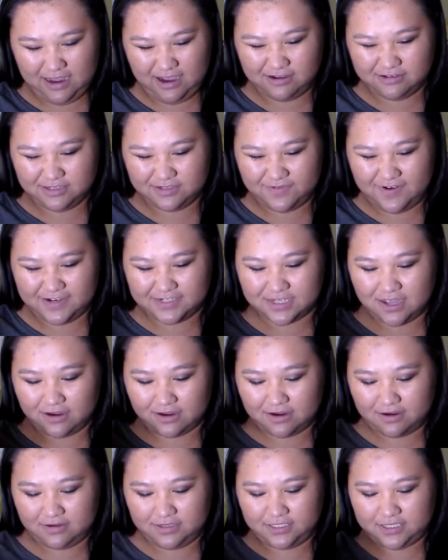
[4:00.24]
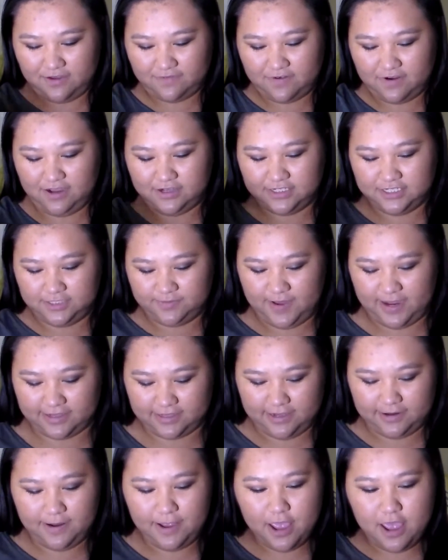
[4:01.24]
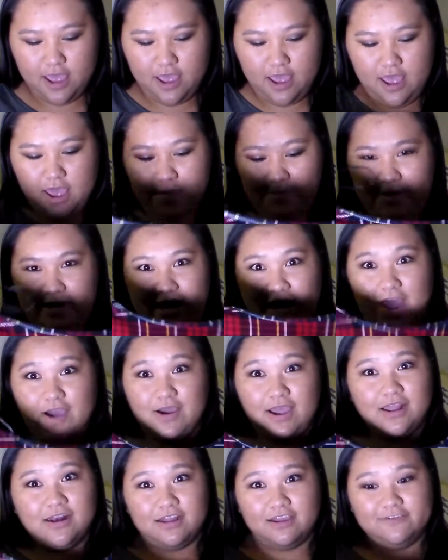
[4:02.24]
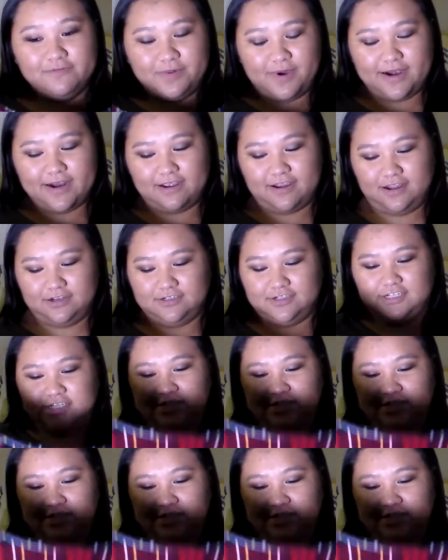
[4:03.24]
I was very self-conscious back then, but now I love bodycon